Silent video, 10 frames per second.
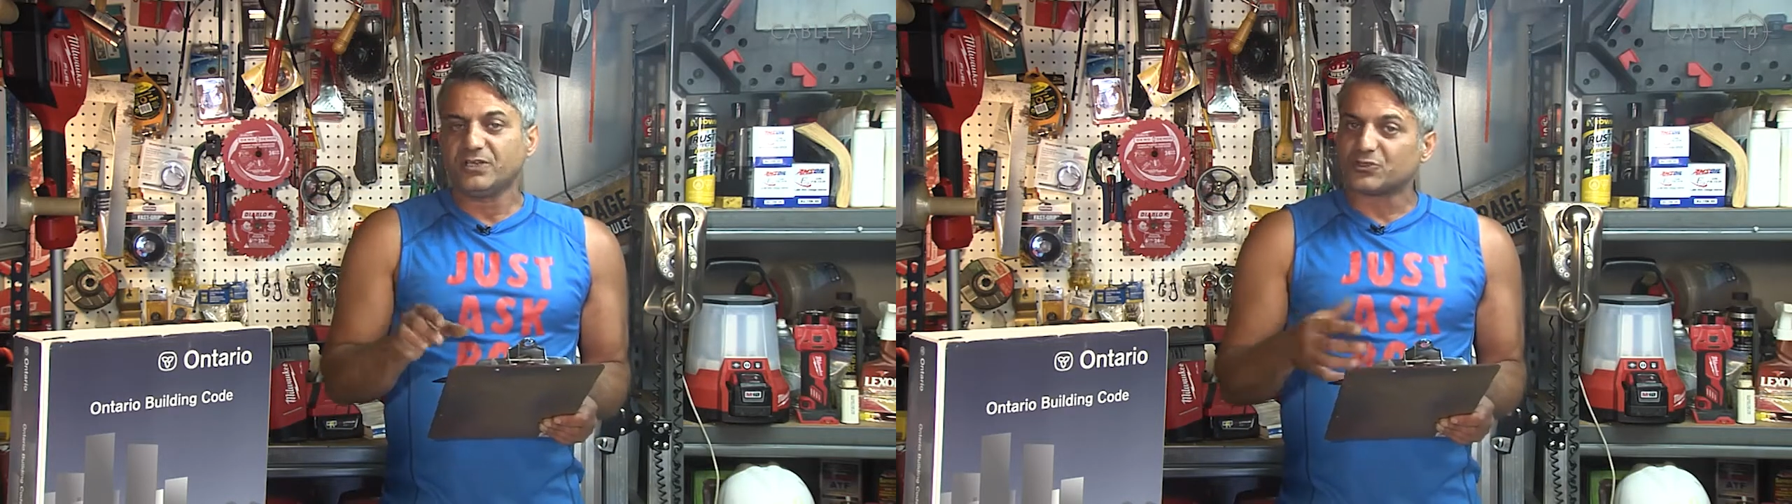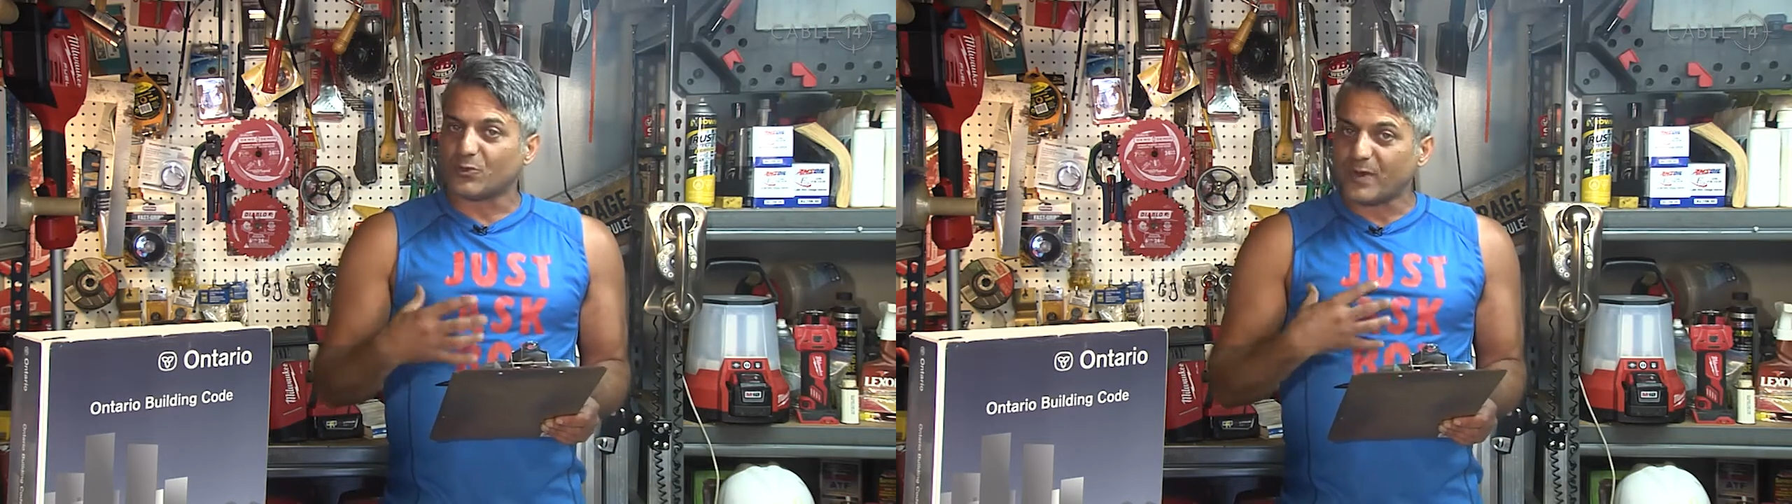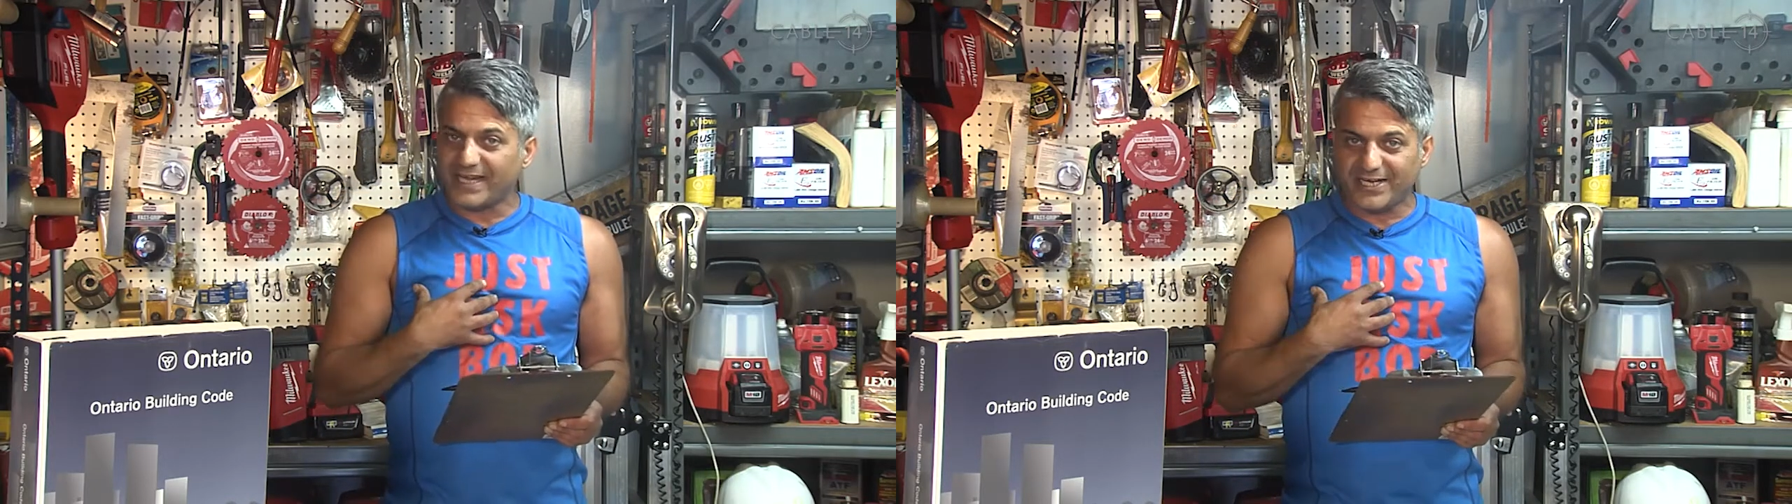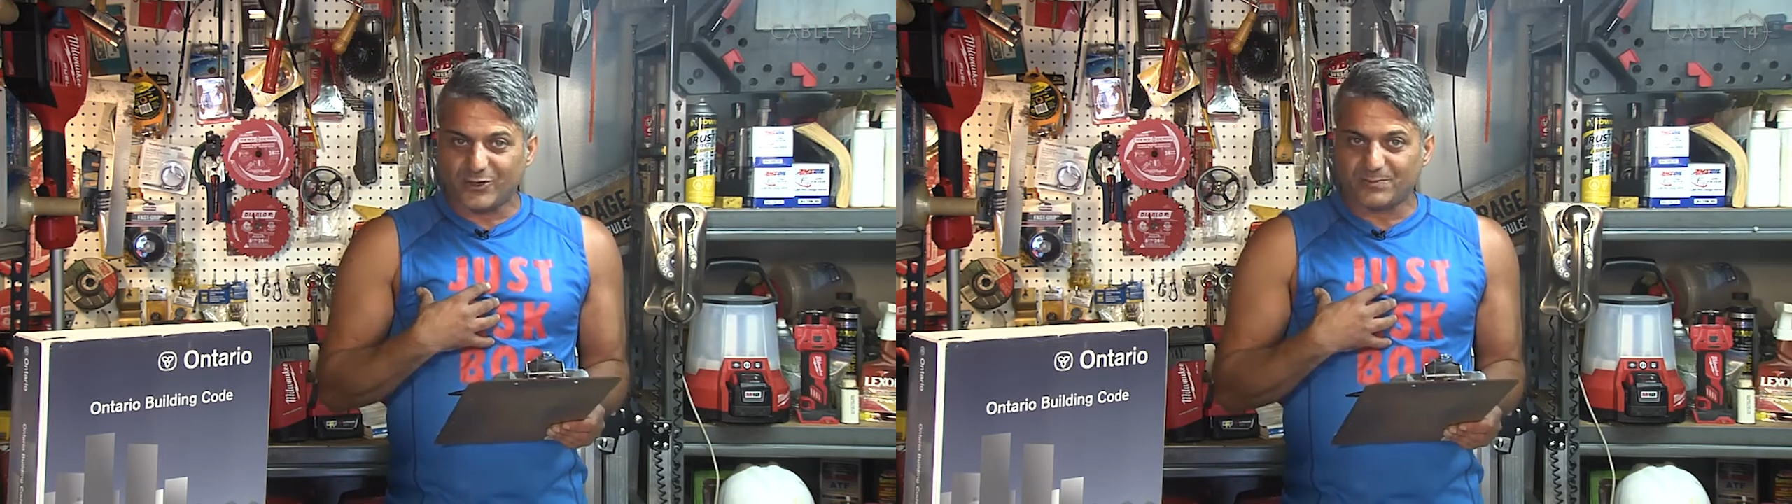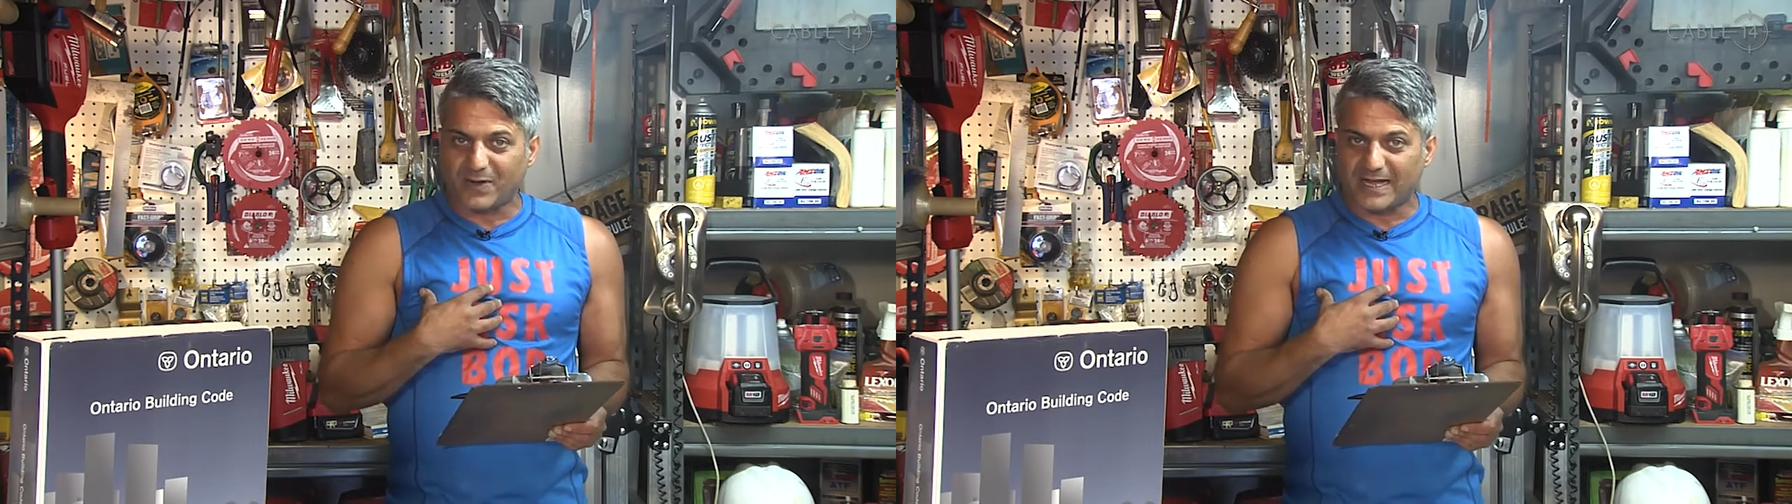So right
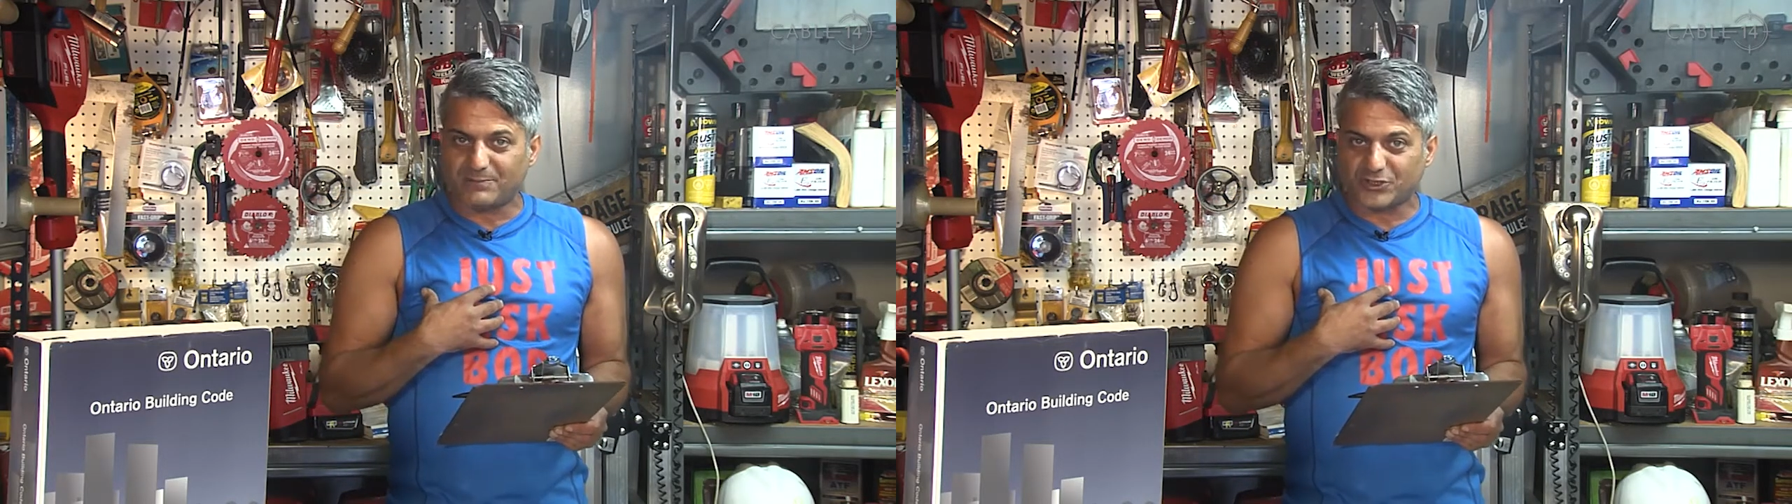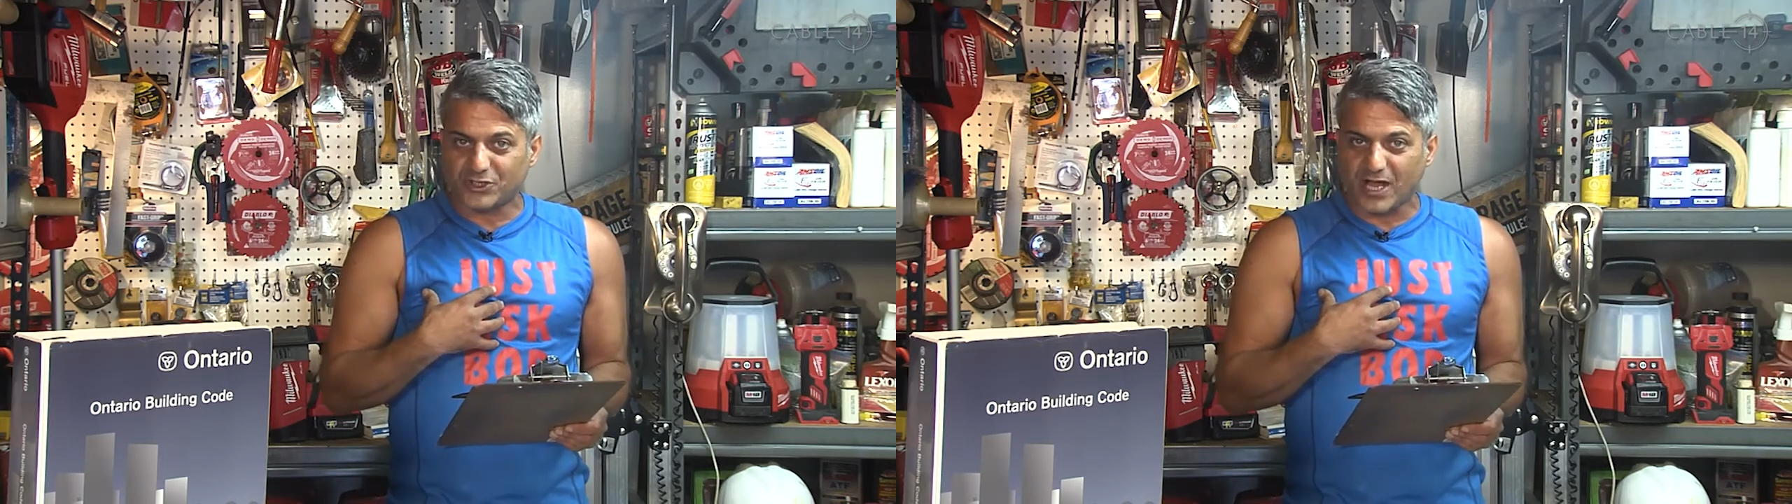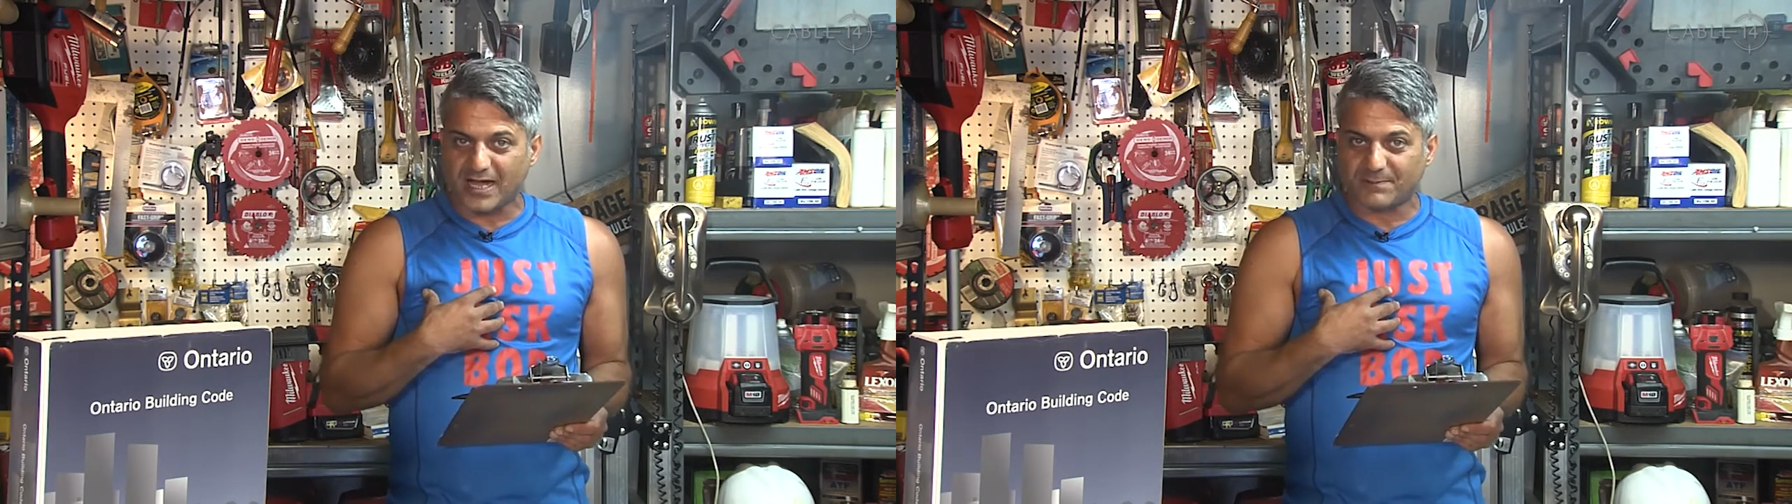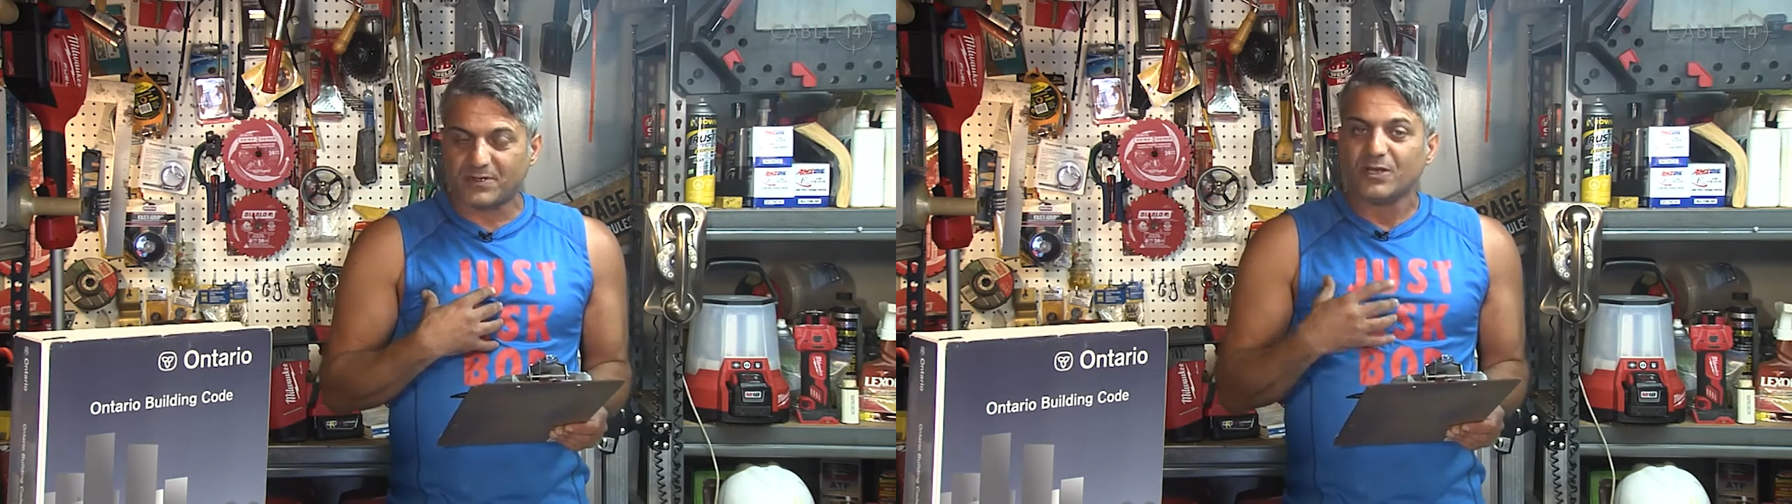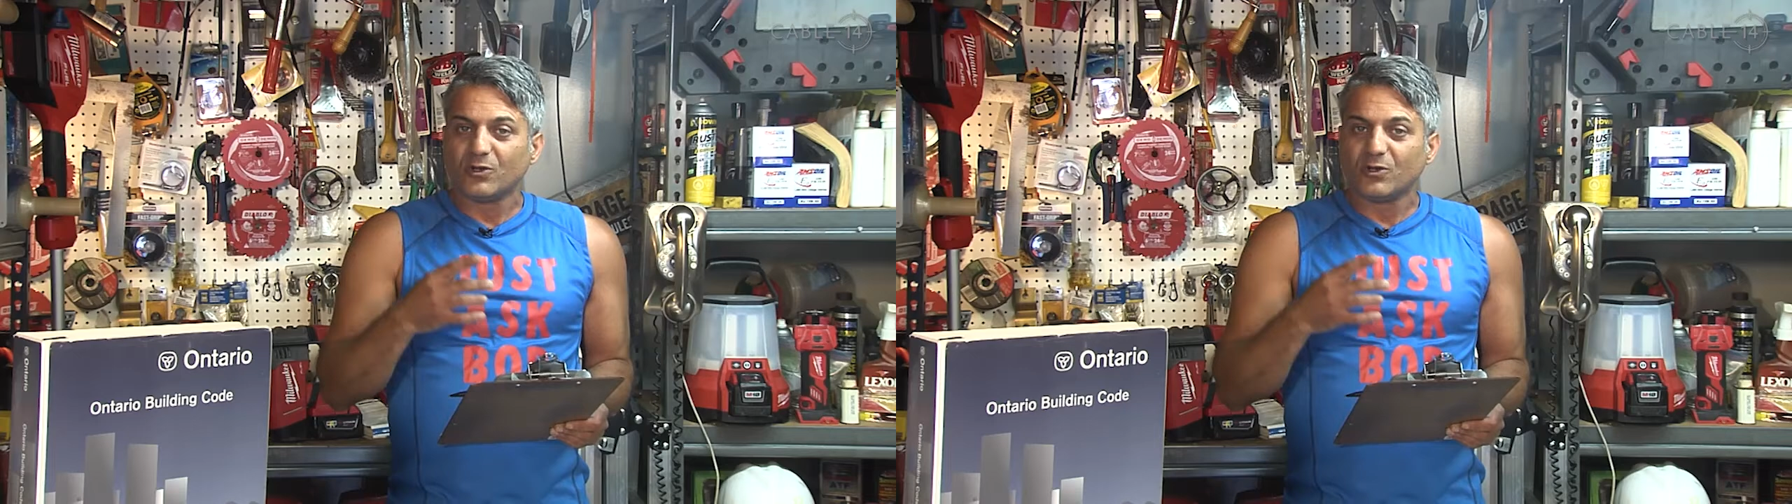here at Bob's shop,